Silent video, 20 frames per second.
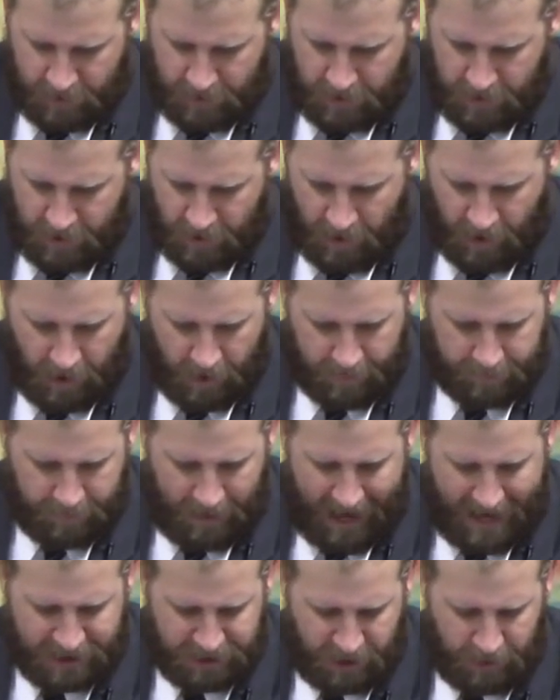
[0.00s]
Um,
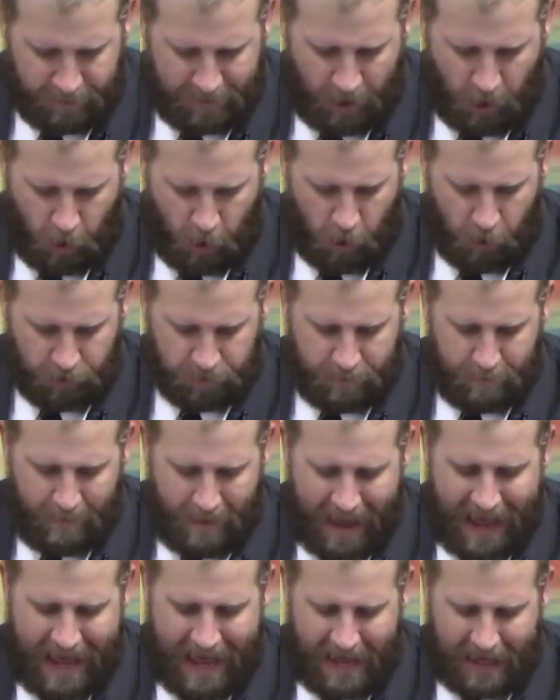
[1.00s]
I shall behold
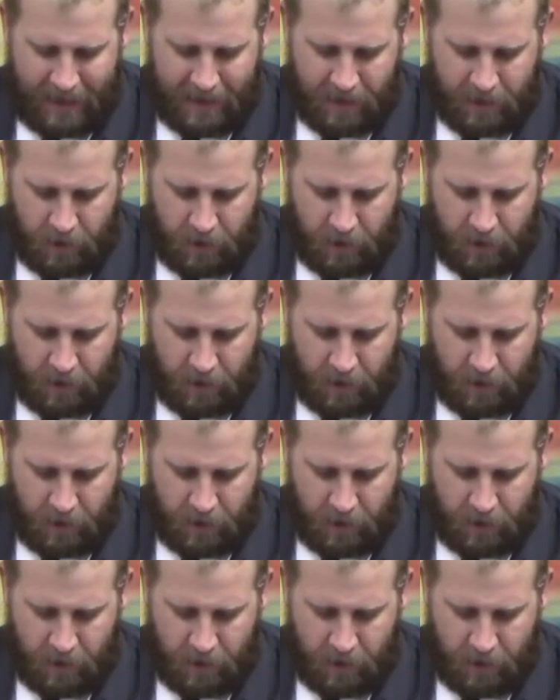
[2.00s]
man